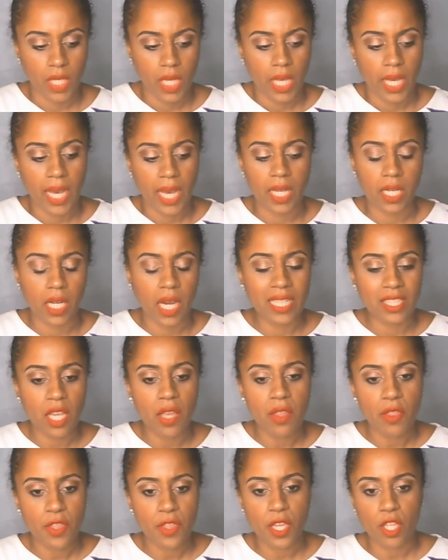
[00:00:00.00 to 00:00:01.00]
I
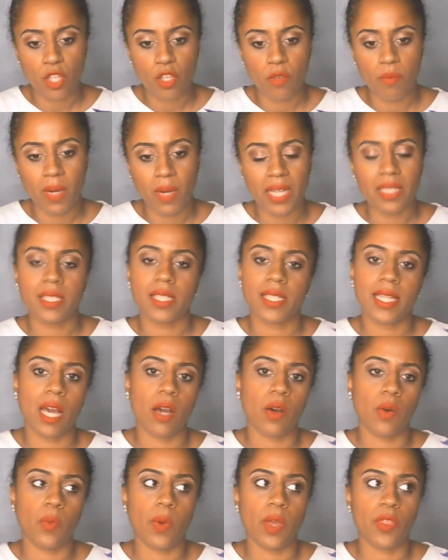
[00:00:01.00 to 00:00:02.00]
don't think you mind now
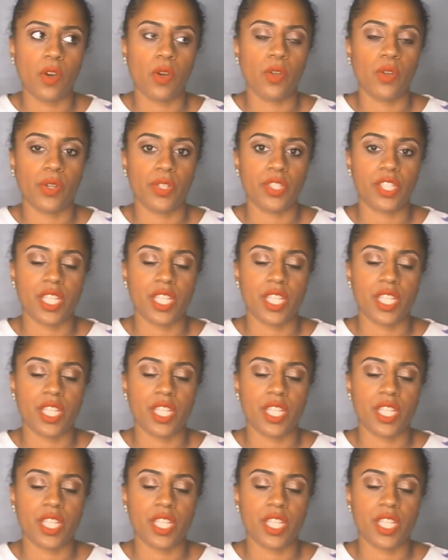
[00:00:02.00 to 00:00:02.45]
whether or not